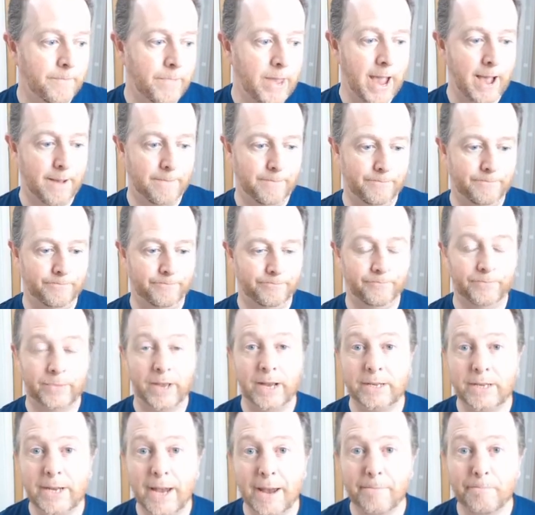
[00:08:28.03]
Yeah,
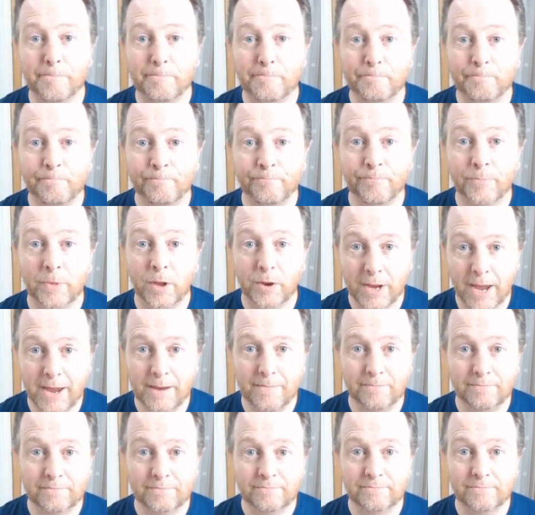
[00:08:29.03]
that's it.
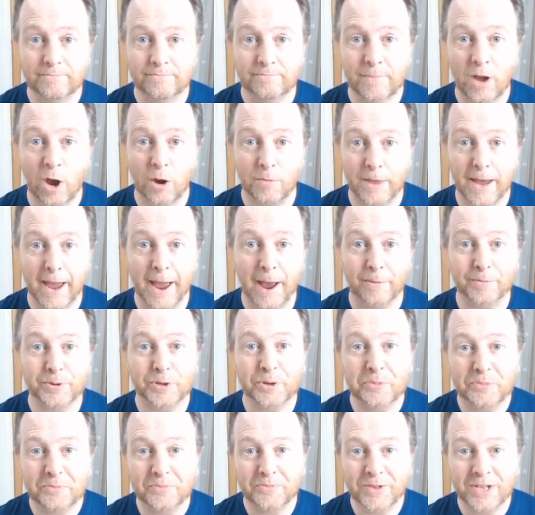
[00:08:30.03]
Okay, hope that
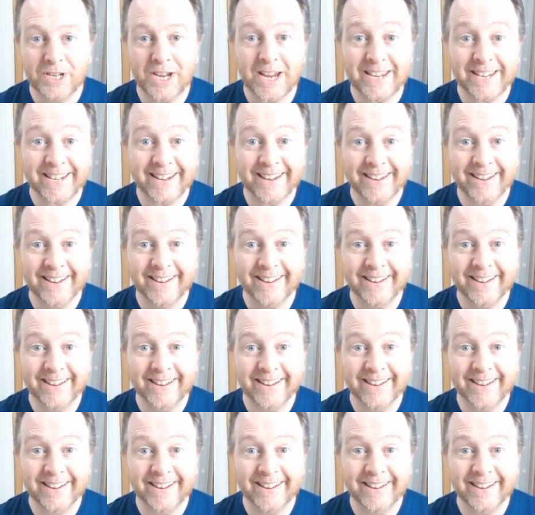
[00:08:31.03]
helps. Cheers.